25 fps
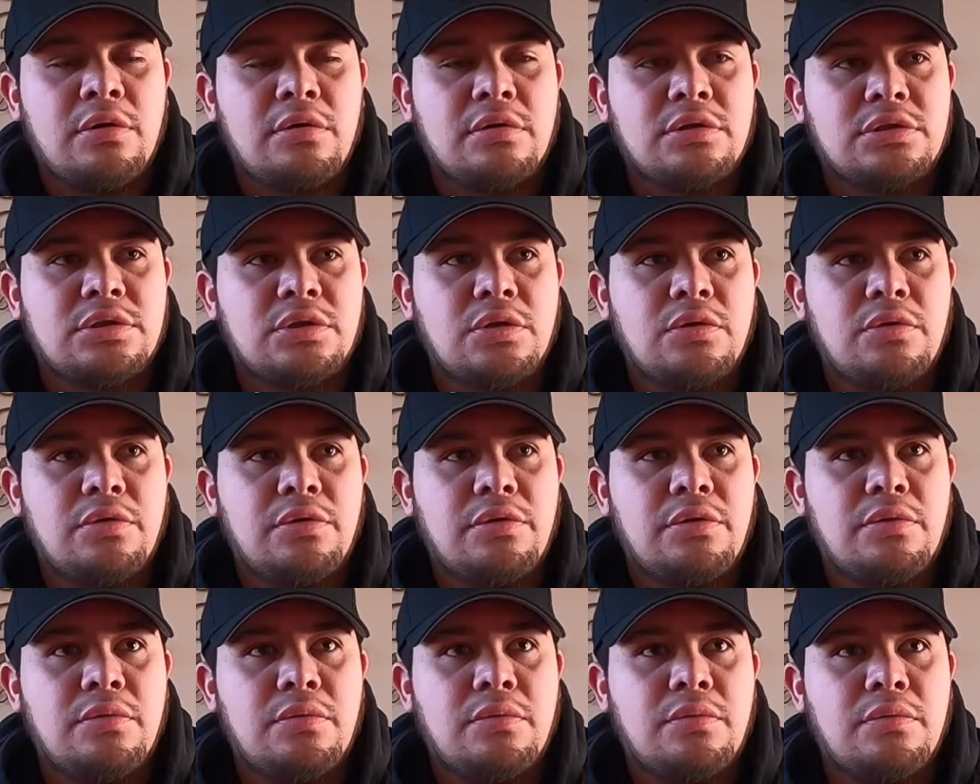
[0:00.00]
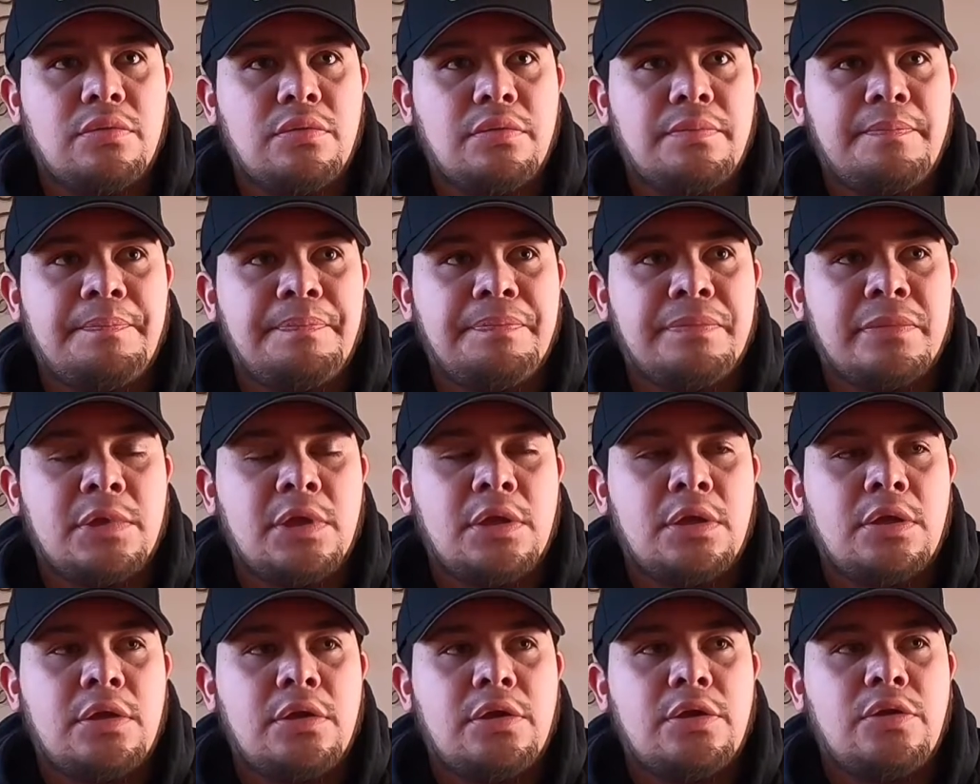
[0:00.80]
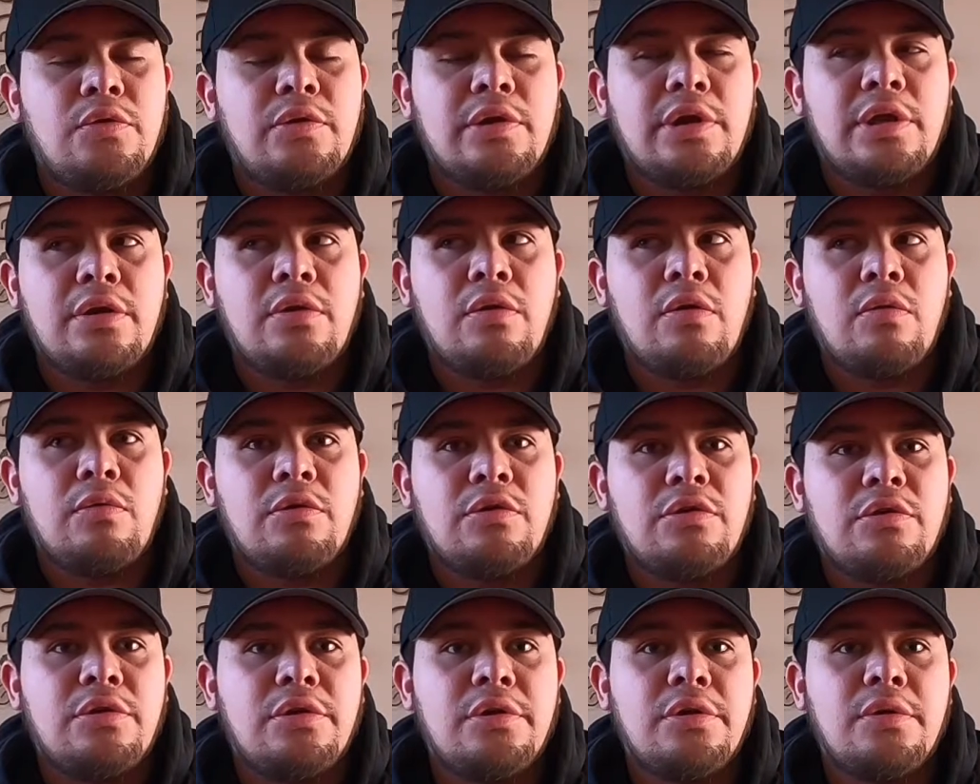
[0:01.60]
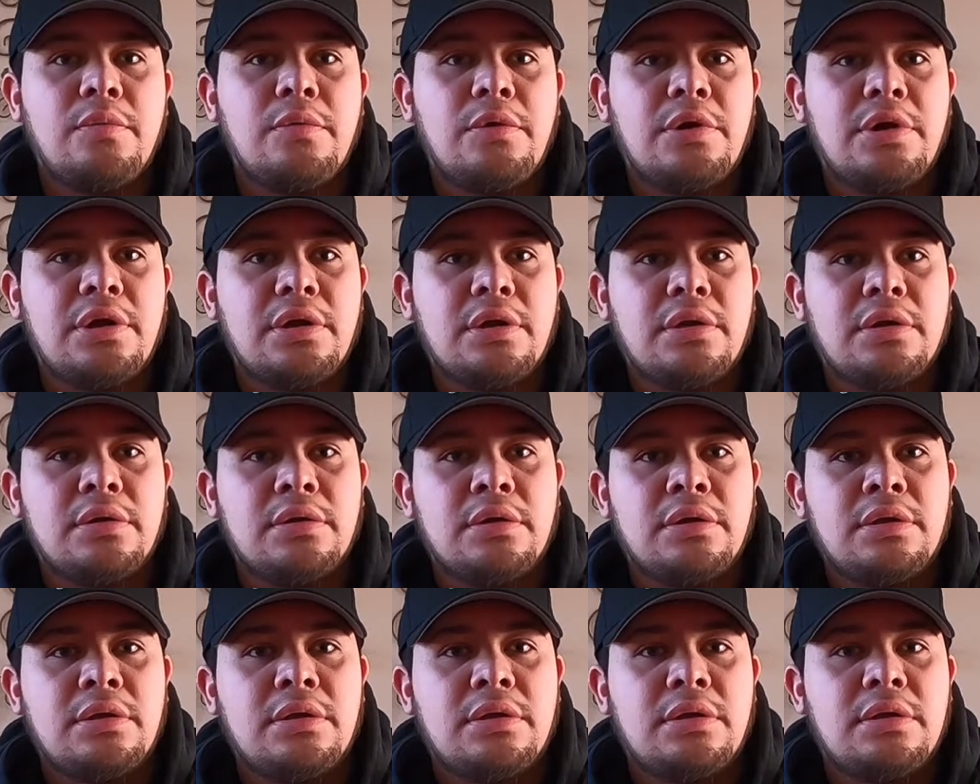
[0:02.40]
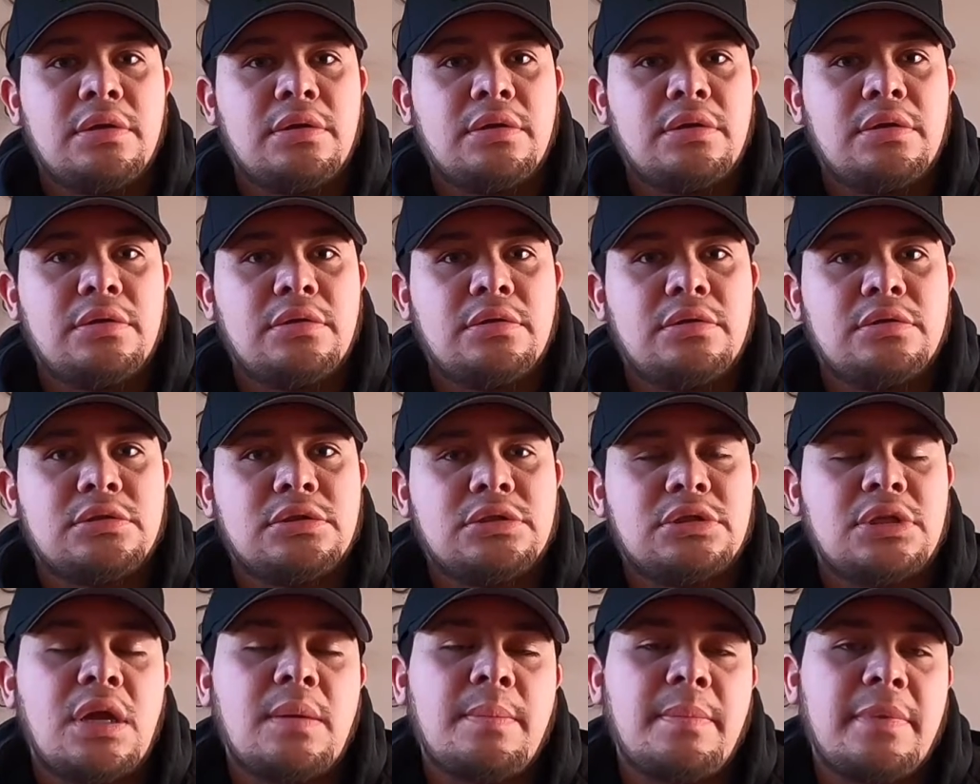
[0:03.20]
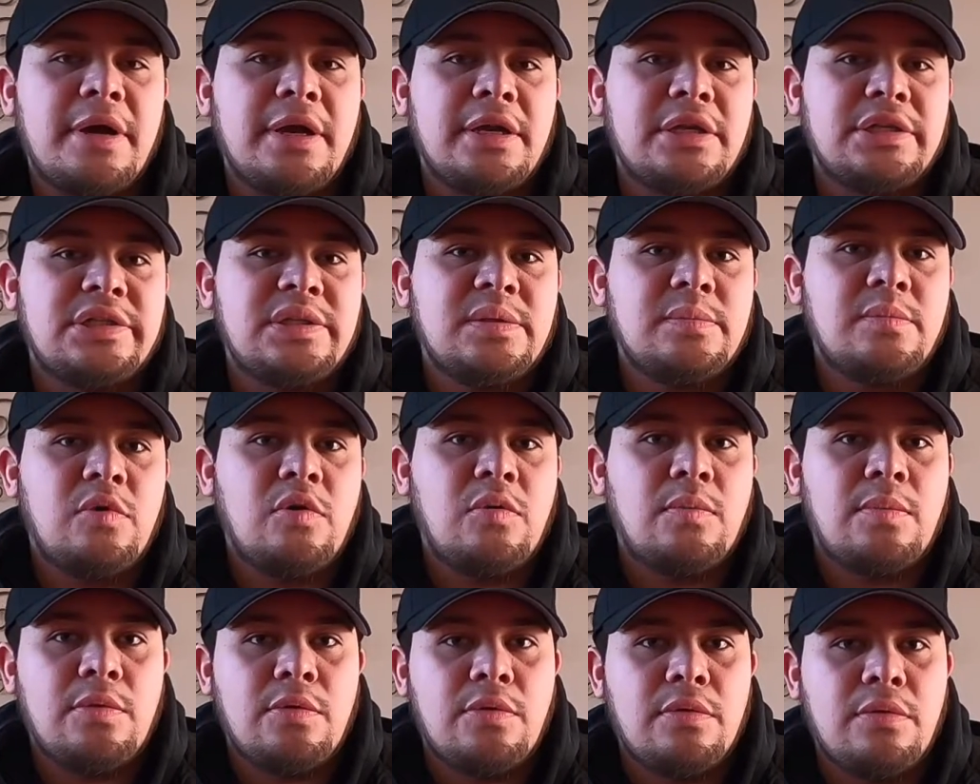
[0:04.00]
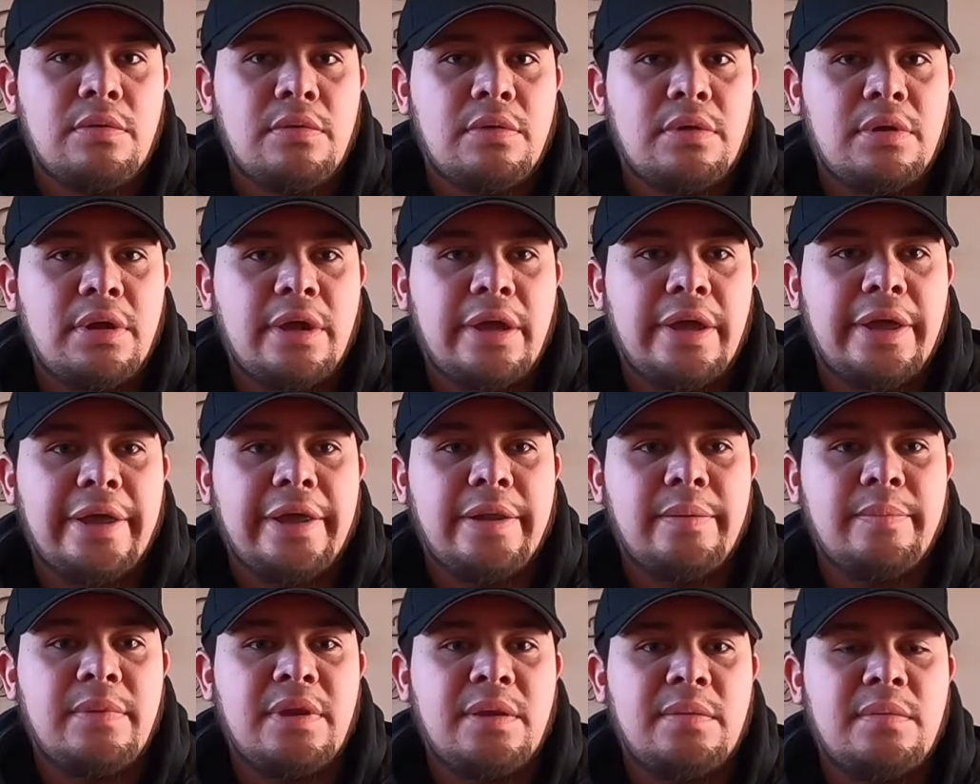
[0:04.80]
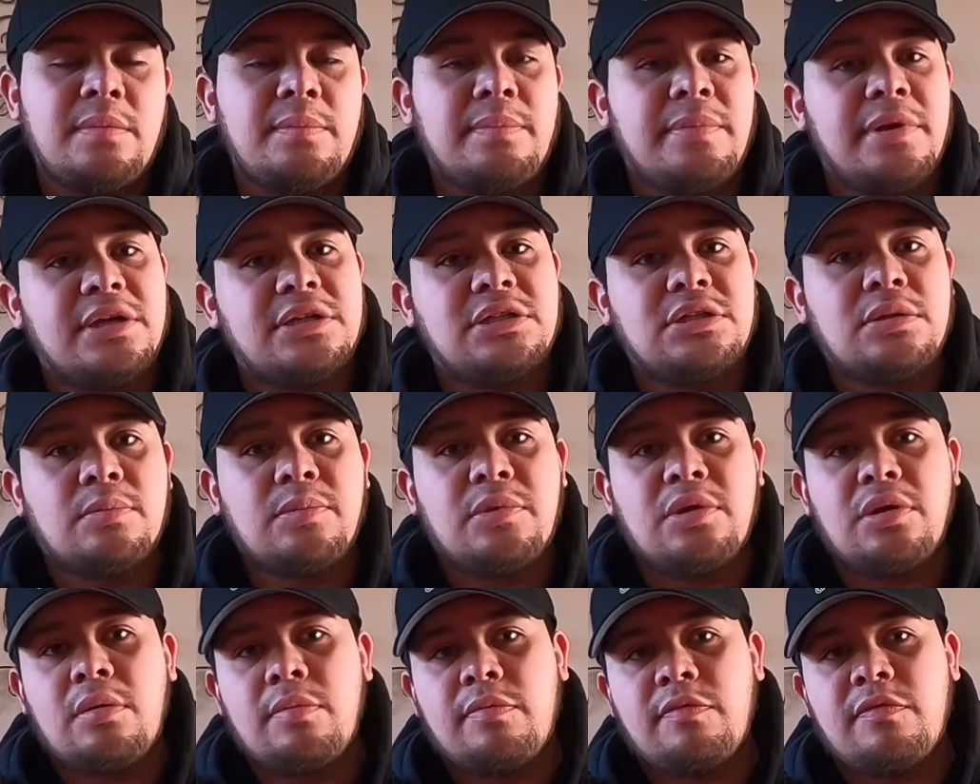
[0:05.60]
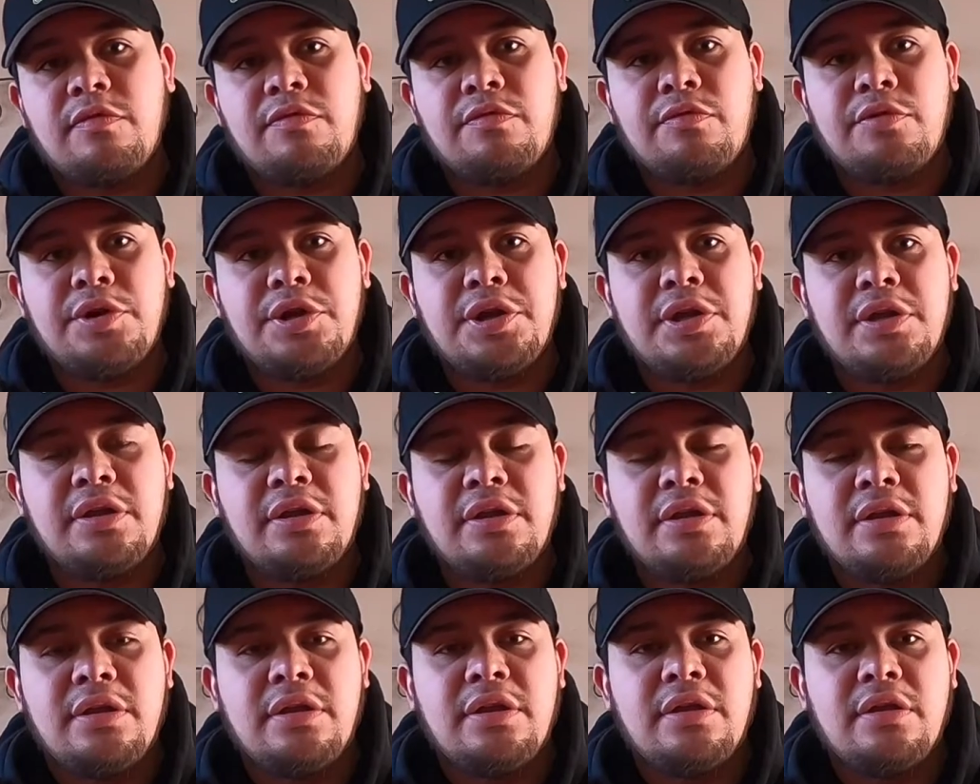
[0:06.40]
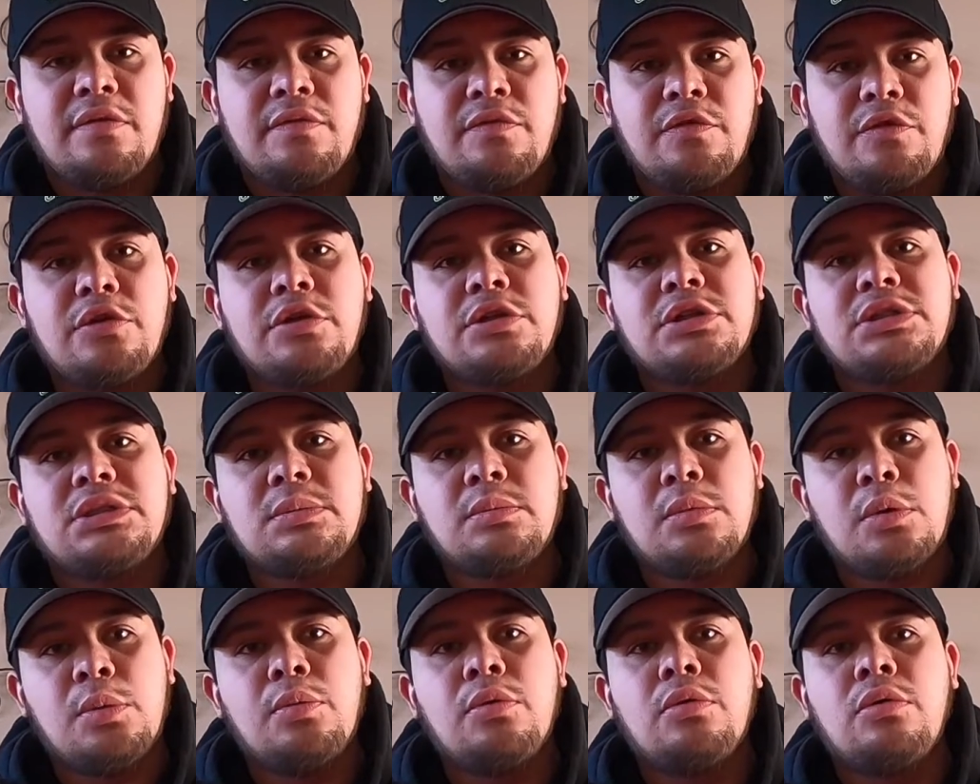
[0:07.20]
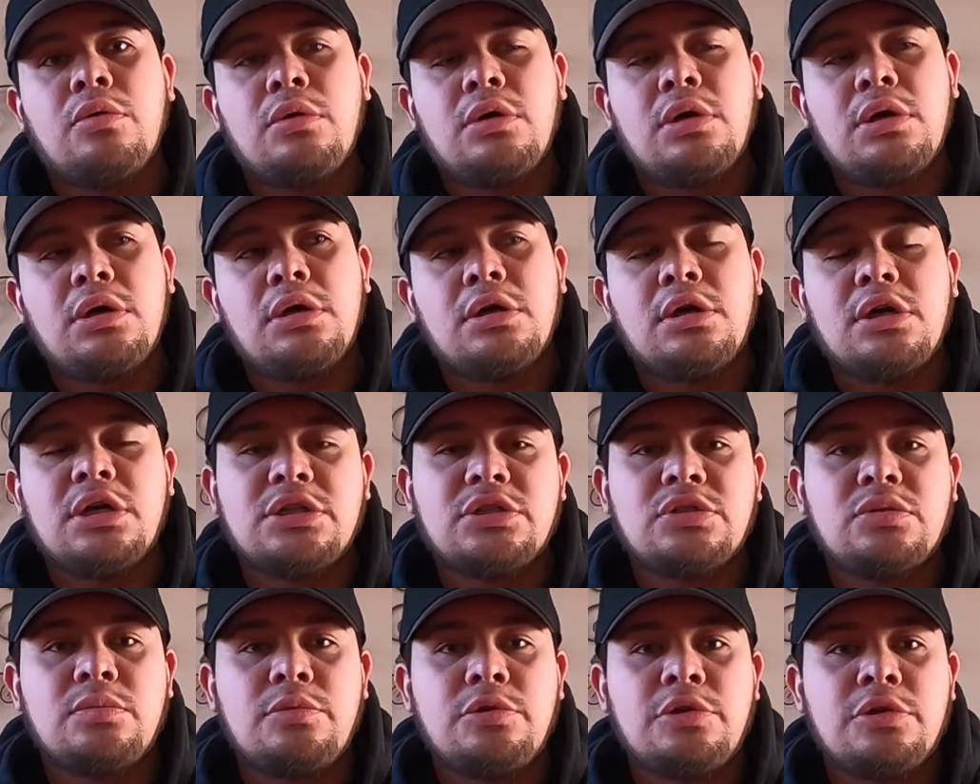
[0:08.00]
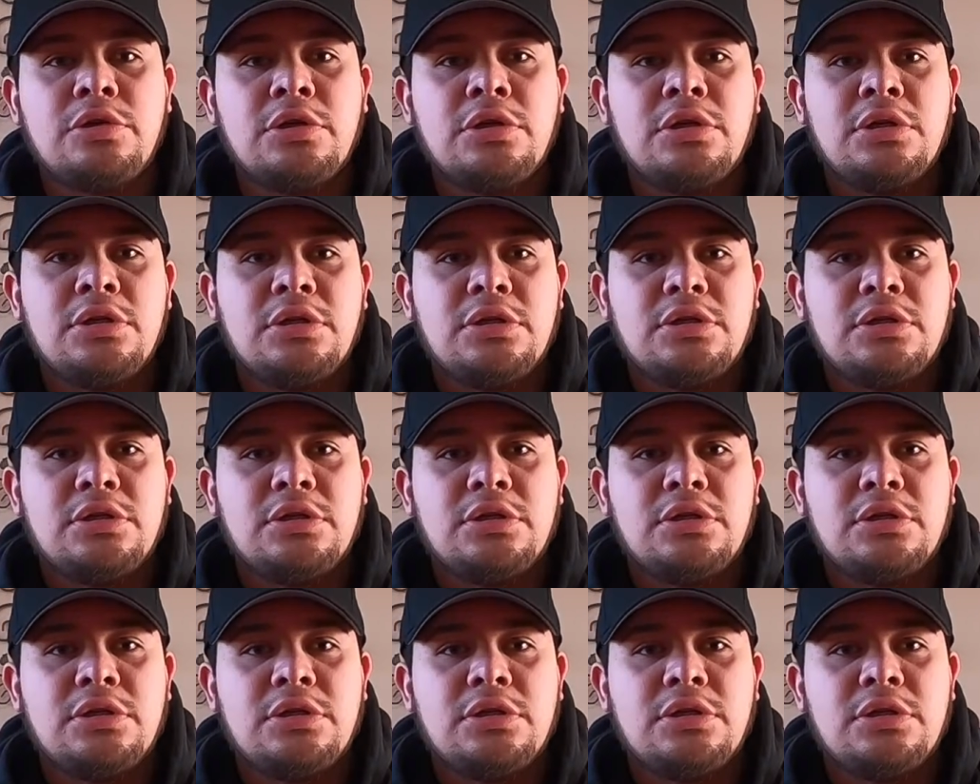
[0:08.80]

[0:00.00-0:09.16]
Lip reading: So you can know whether you want to stop by T-Mobile and maybe pick something up for free if you're a T-Mobile customer.